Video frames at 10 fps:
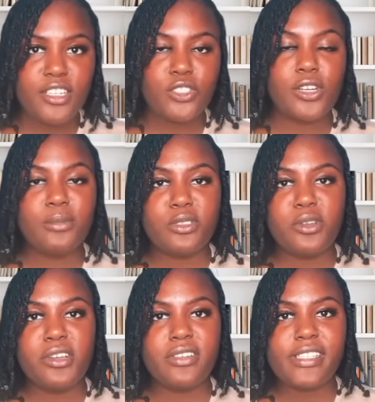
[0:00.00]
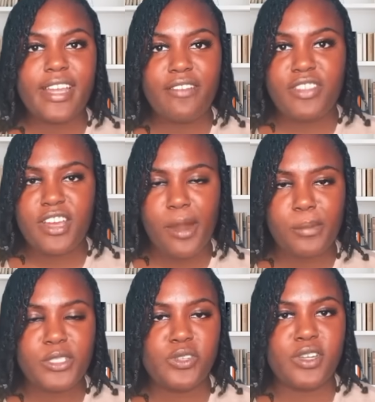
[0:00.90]
Trump's loyalists have the
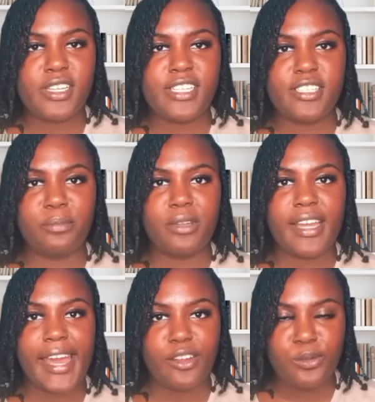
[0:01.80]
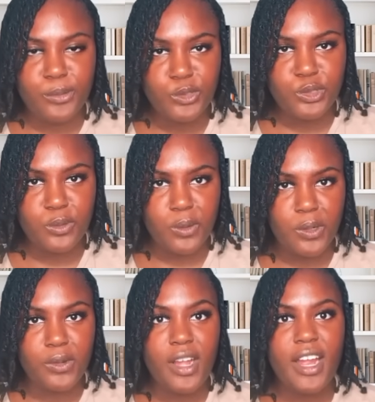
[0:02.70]
opportunity to play a crucial
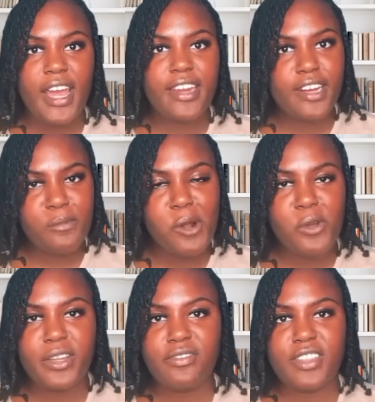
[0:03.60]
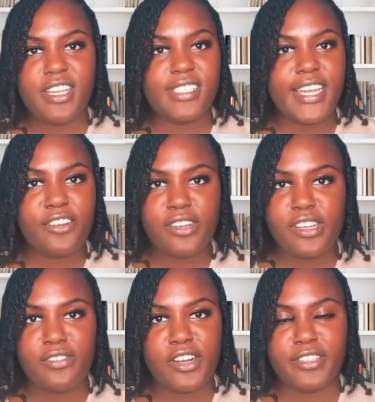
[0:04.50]
role in upholding the integrity
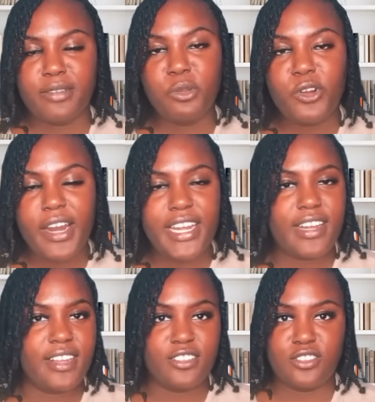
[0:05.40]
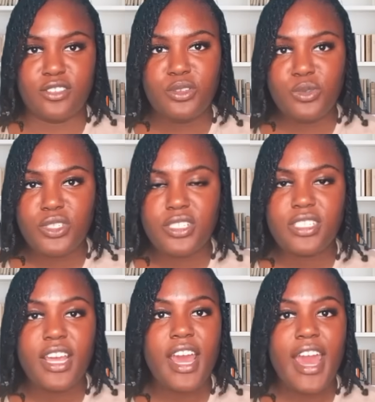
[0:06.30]
of our democratic institutions